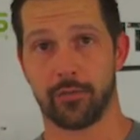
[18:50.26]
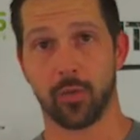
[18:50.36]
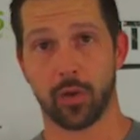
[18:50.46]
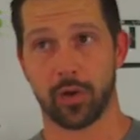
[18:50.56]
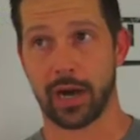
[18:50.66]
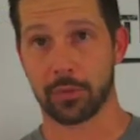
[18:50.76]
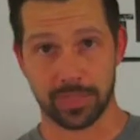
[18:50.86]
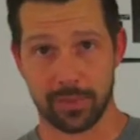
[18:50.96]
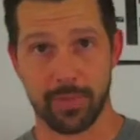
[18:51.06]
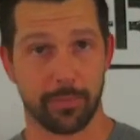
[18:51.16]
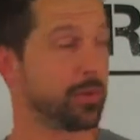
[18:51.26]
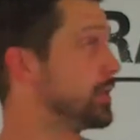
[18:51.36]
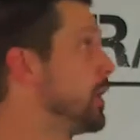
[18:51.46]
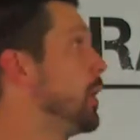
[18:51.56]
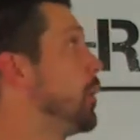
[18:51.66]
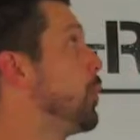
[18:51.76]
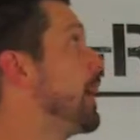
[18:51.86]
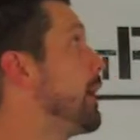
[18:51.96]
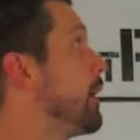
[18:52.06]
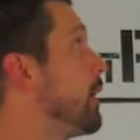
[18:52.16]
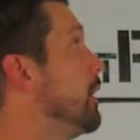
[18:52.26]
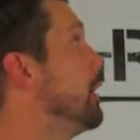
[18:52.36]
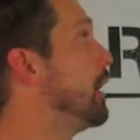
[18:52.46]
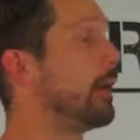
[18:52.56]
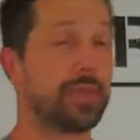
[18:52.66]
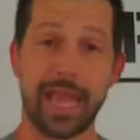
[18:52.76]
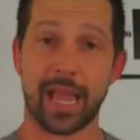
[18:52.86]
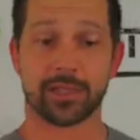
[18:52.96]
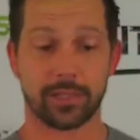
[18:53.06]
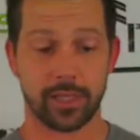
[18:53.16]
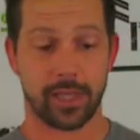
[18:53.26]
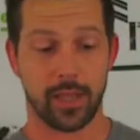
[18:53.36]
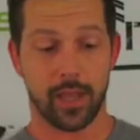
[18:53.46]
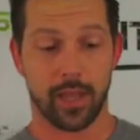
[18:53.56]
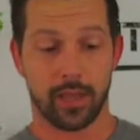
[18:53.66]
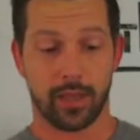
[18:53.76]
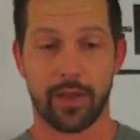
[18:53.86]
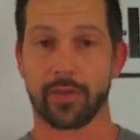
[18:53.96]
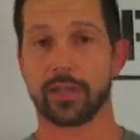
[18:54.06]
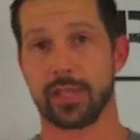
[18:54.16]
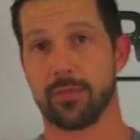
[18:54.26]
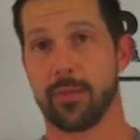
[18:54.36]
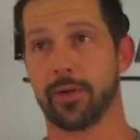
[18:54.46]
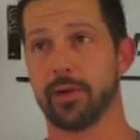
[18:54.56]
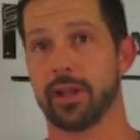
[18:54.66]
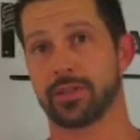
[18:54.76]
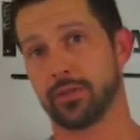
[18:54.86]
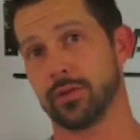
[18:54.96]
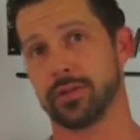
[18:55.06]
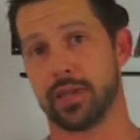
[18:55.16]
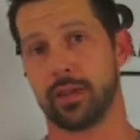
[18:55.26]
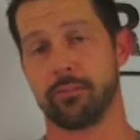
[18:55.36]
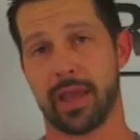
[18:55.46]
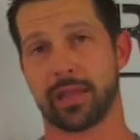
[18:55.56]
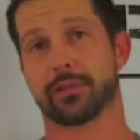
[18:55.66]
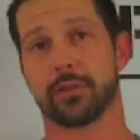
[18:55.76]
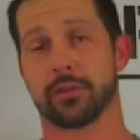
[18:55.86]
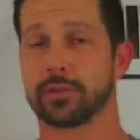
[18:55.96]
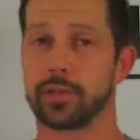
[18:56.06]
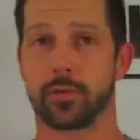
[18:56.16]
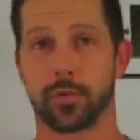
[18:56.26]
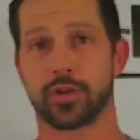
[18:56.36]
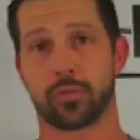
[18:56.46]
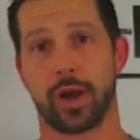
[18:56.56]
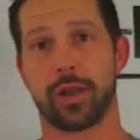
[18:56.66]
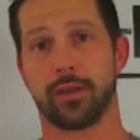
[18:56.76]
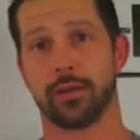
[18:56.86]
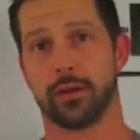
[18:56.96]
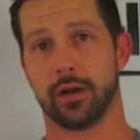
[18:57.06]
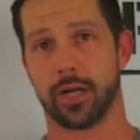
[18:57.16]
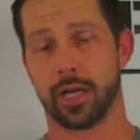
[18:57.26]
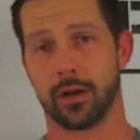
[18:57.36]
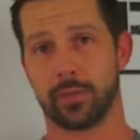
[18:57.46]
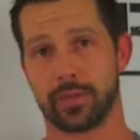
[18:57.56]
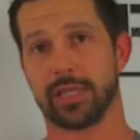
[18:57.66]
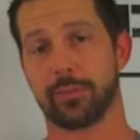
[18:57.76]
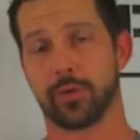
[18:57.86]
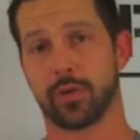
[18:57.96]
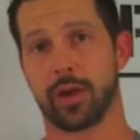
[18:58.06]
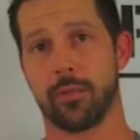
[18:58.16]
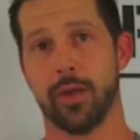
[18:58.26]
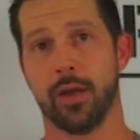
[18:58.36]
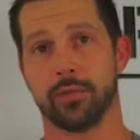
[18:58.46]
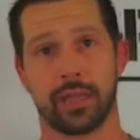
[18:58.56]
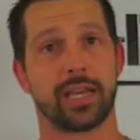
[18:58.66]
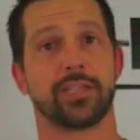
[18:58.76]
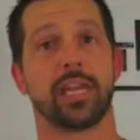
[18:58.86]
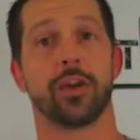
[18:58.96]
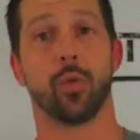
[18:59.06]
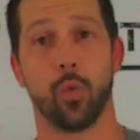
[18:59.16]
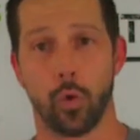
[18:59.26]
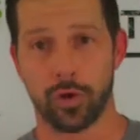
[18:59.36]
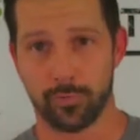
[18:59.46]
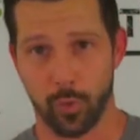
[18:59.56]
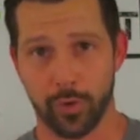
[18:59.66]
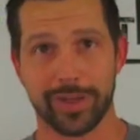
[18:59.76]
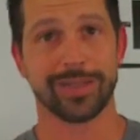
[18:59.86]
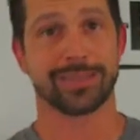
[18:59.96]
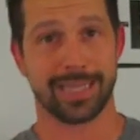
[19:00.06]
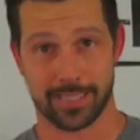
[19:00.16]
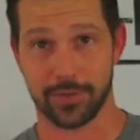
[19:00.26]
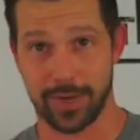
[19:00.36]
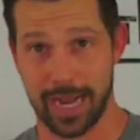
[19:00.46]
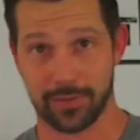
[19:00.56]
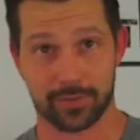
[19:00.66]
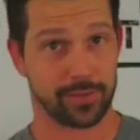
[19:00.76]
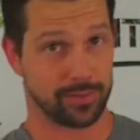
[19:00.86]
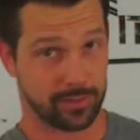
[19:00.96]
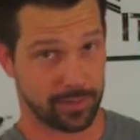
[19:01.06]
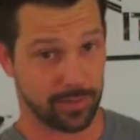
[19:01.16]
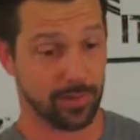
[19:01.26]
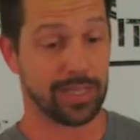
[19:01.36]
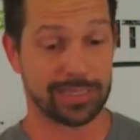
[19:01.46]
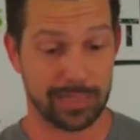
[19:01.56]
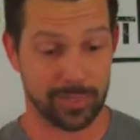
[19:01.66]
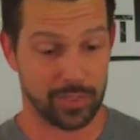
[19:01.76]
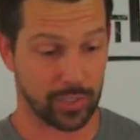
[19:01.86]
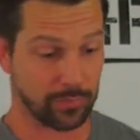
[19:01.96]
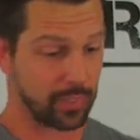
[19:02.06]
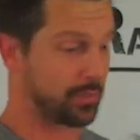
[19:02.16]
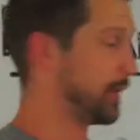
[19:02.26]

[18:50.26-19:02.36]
for our elite members, where they actually, every elite member, as soon as they make it to their first rank within that program, they actually get an award board sent to their house. So let me show you really